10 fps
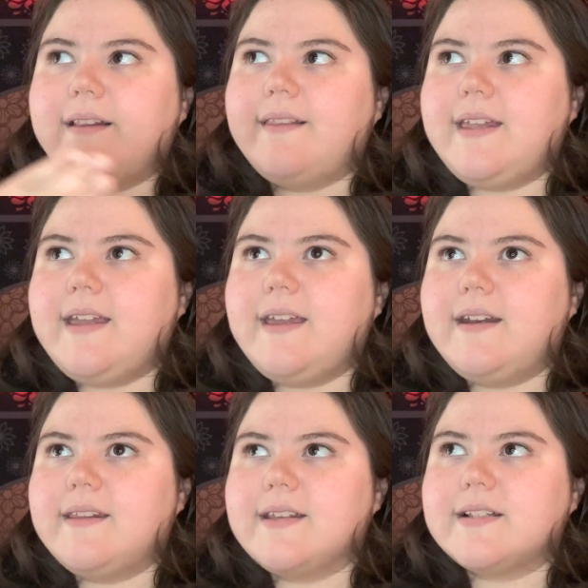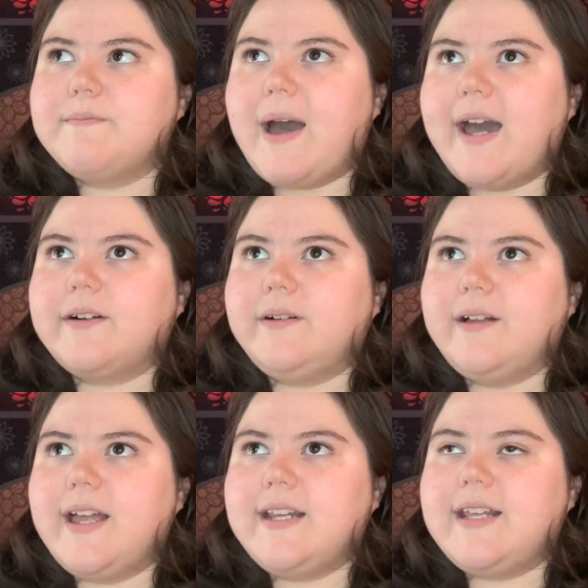lead this battle,
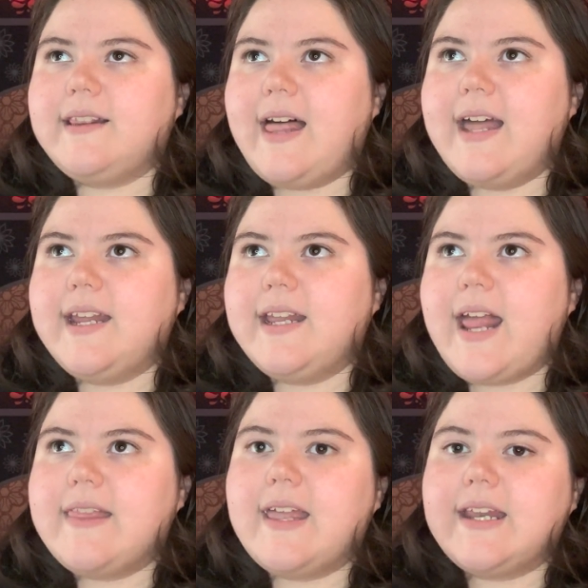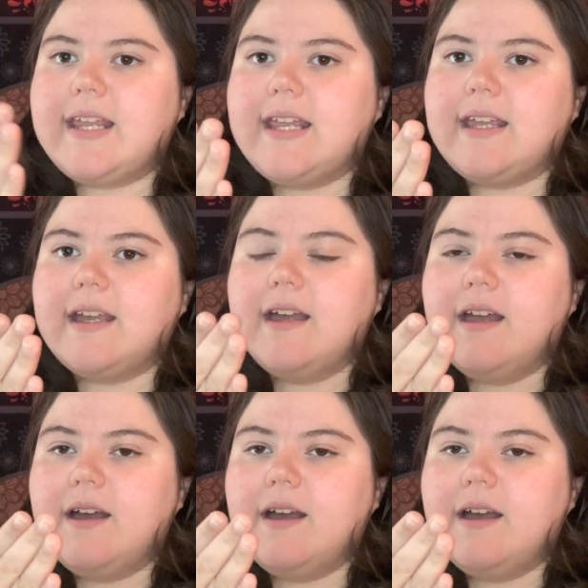and he led it, and then he